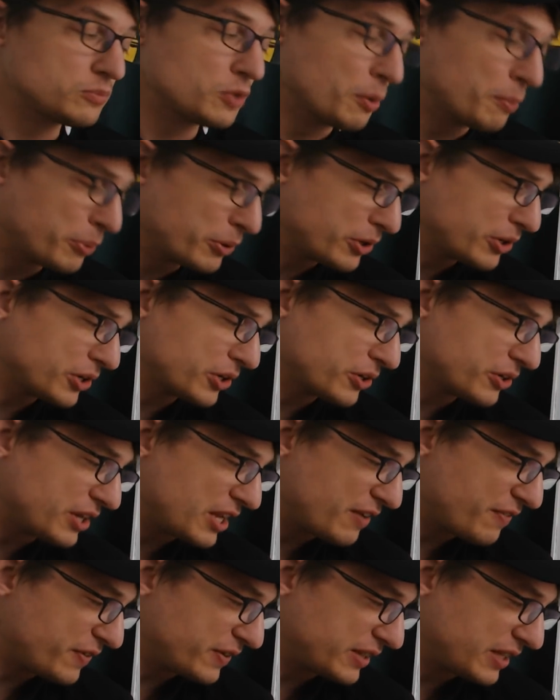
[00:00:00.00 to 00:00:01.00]
put in a good
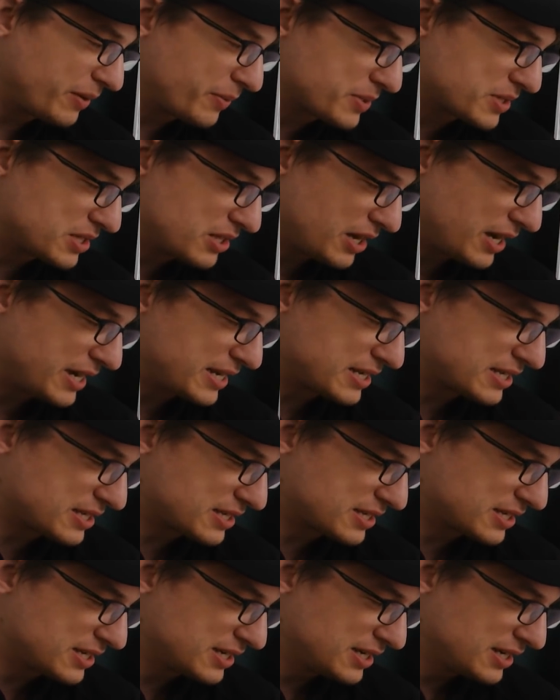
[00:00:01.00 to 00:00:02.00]
effort. That was
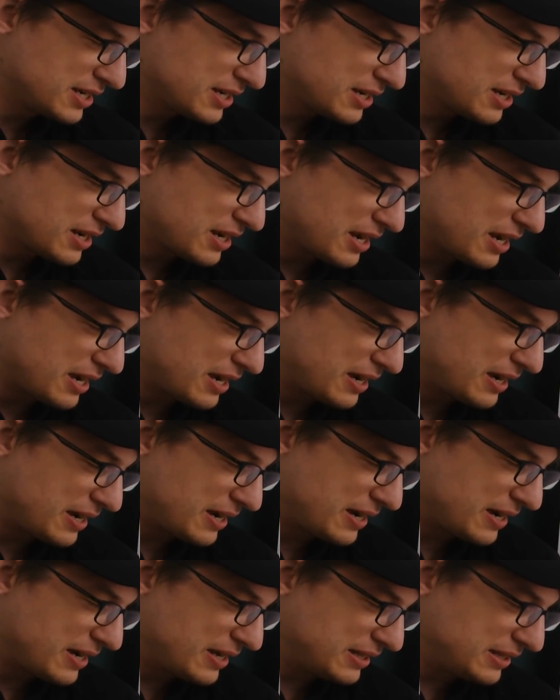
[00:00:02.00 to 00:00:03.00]
nice.
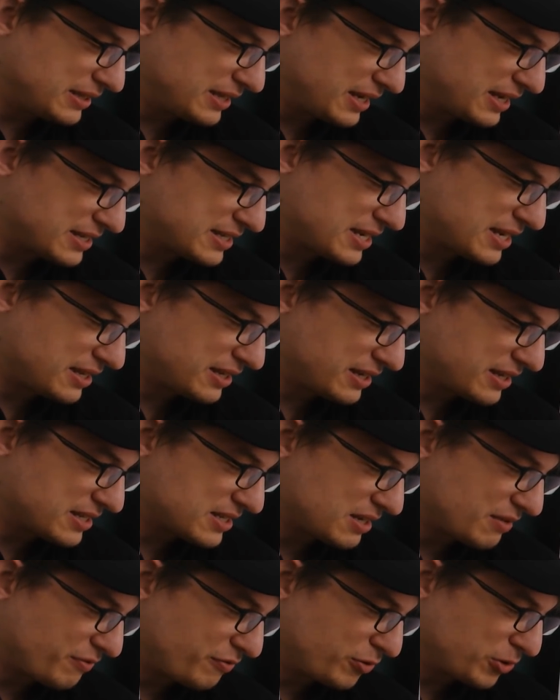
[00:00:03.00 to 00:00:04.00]
The Italians,
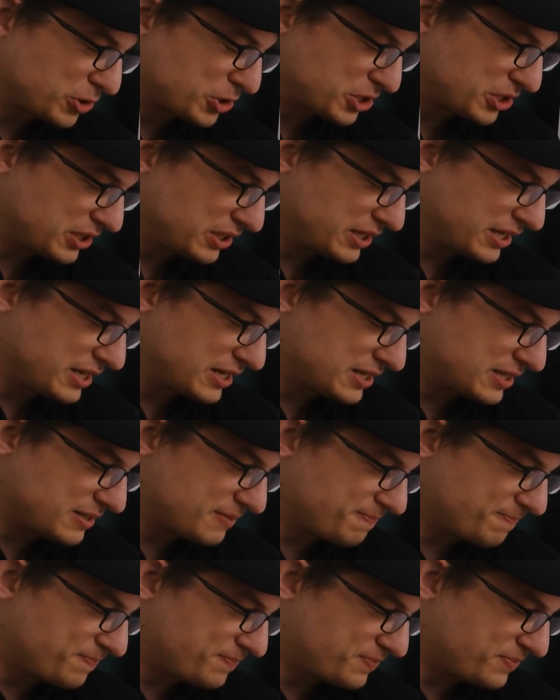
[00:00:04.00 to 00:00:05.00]
unfortunately,
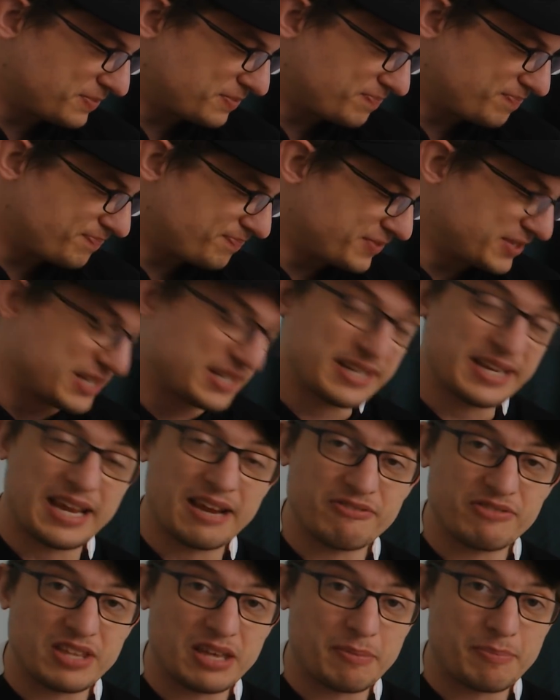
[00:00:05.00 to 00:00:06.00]
didn't
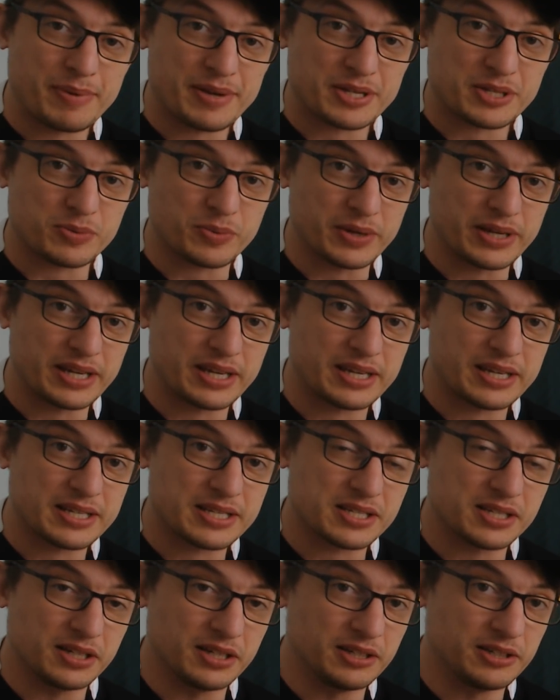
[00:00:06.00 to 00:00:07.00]
have their best week.
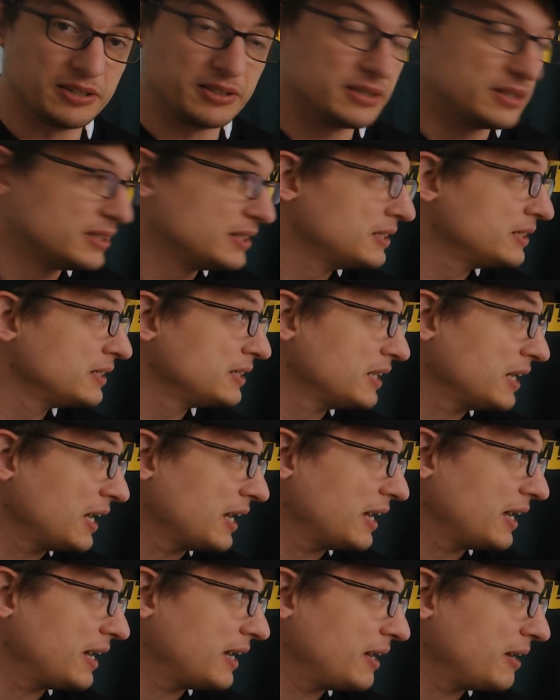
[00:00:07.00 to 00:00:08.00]
So,
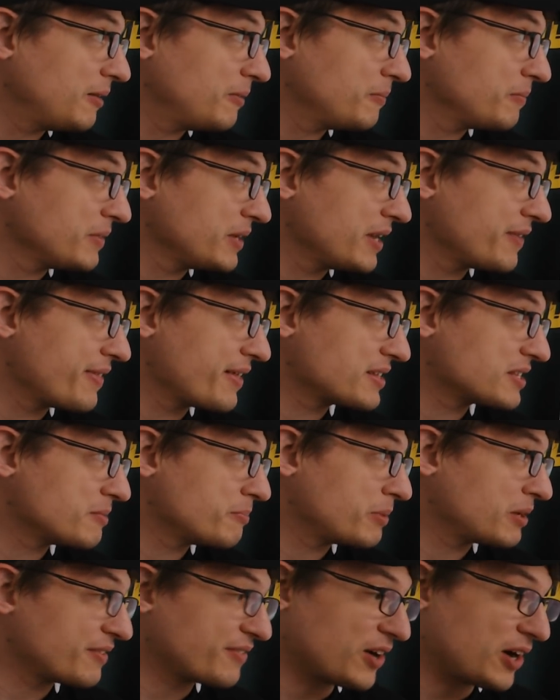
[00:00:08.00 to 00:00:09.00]
yeah, that's a
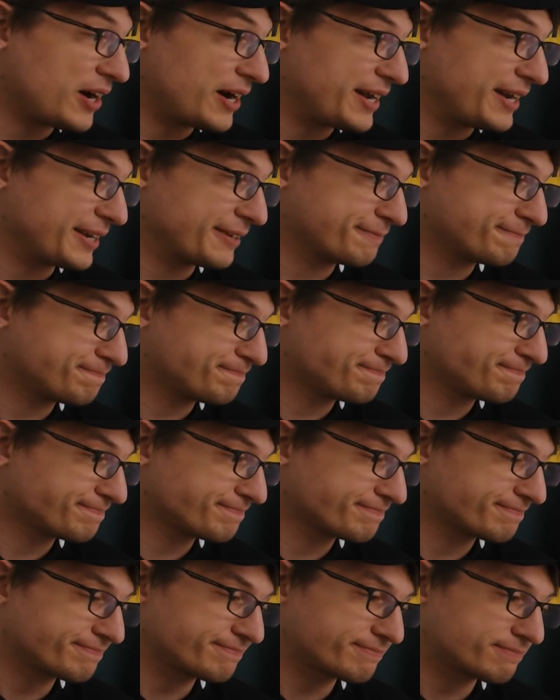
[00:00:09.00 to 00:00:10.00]
bit of a hiding.
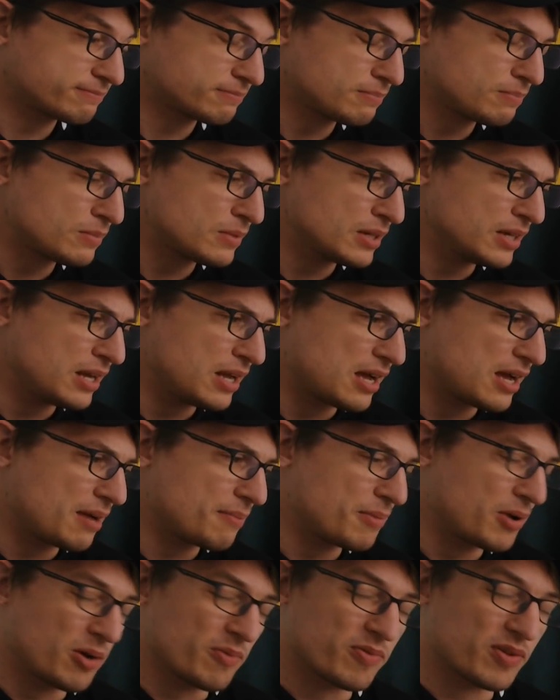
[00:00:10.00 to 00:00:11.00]

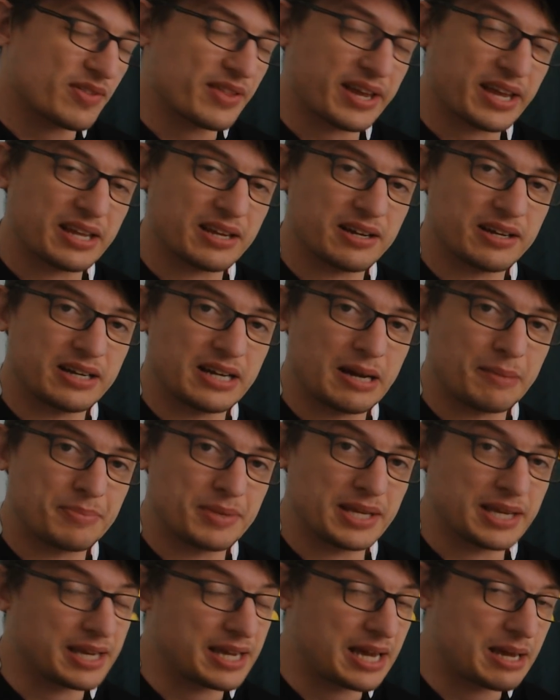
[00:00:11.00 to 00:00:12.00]
Hopefully, they can kind of up
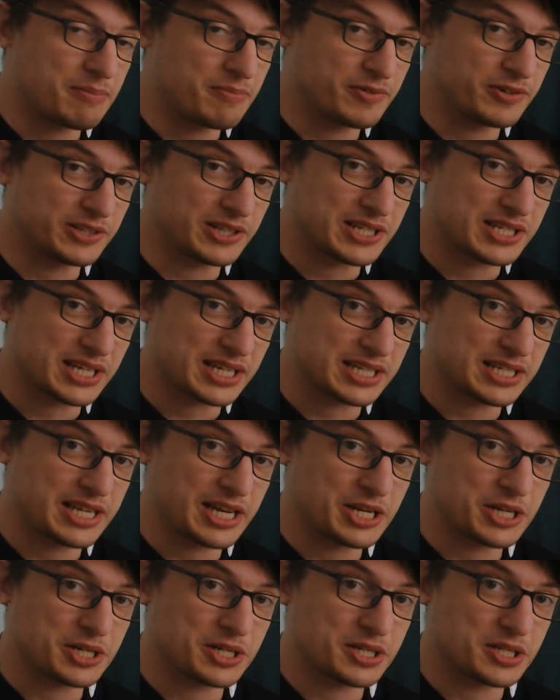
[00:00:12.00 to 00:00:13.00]
their game for the Six
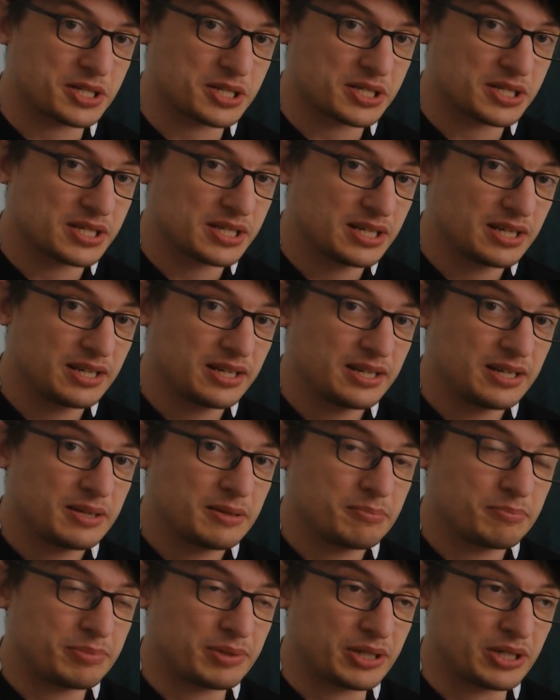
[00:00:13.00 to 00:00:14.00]
Nations.
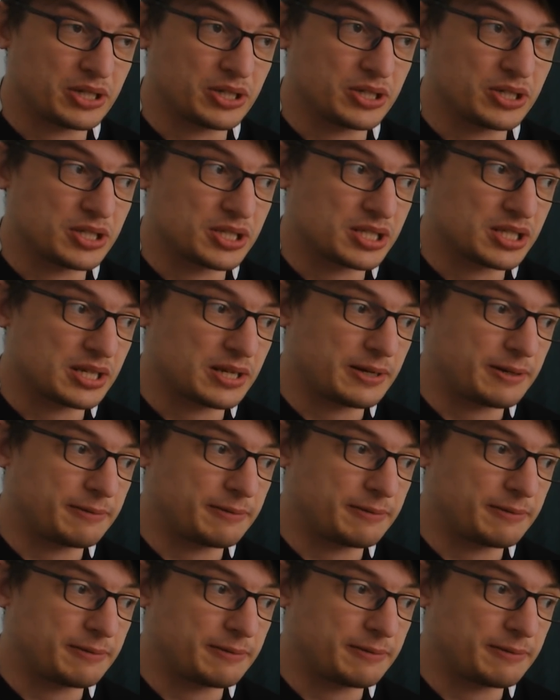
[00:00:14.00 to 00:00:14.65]
Because